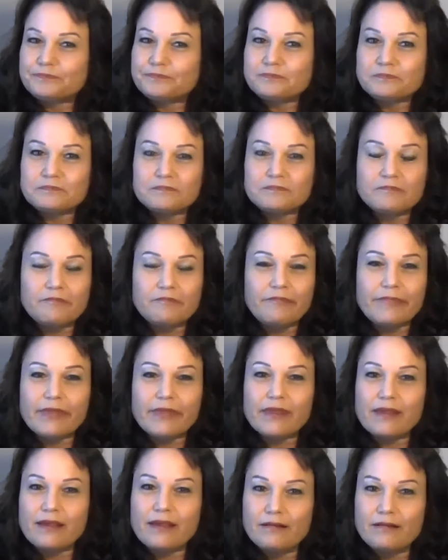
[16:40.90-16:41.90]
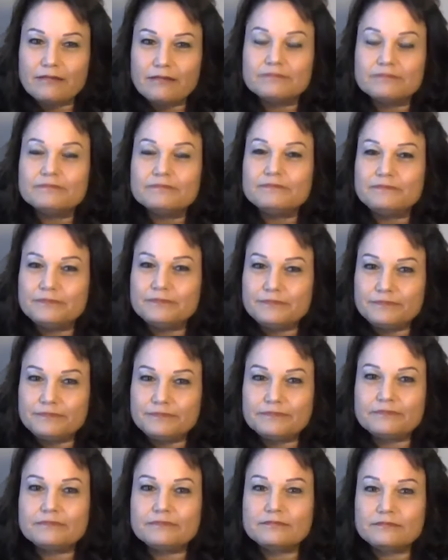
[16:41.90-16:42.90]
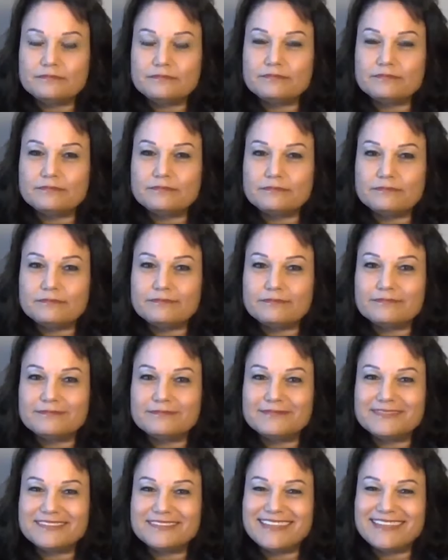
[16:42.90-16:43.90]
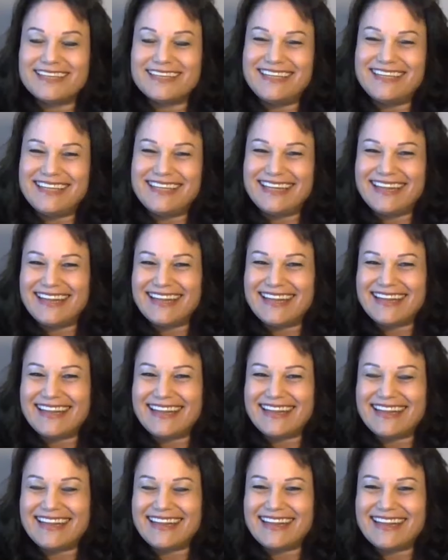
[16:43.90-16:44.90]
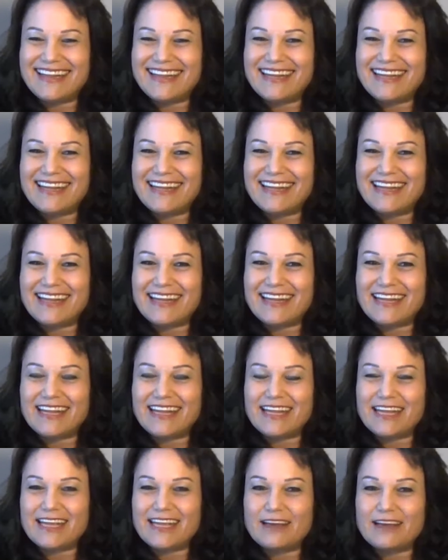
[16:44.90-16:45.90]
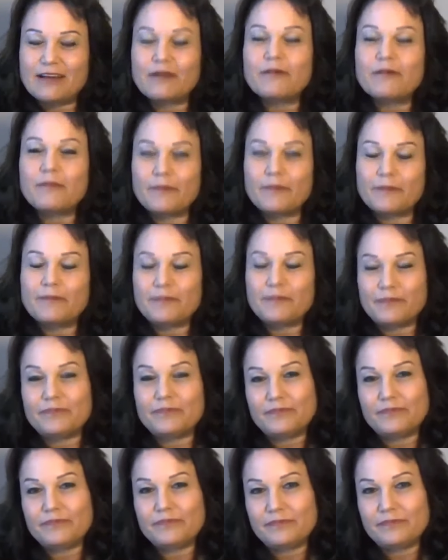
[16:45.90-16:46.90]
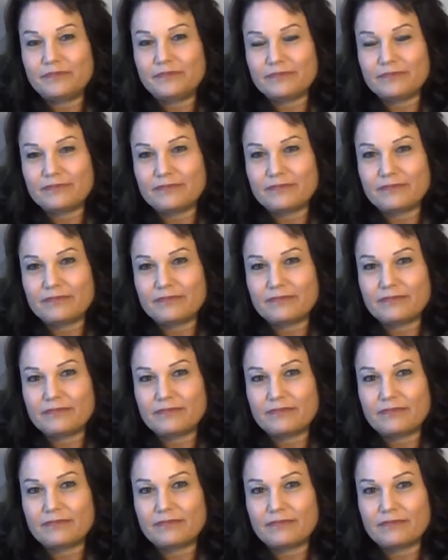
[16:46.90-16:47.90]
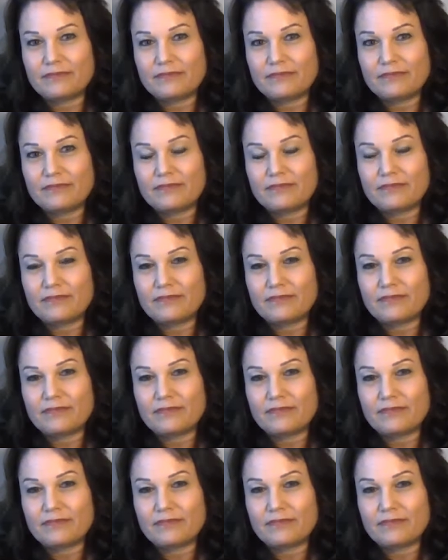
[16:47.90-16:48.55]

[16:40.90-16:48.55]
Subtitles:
(not speaking)